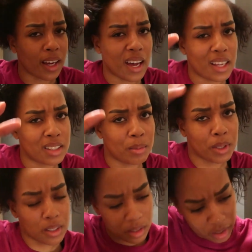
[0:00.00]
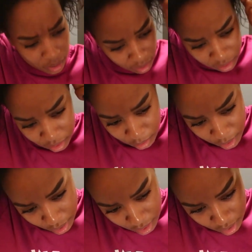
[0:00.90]
like add some pictures in here
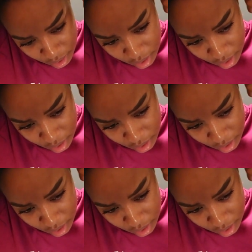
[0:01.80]
somewhere.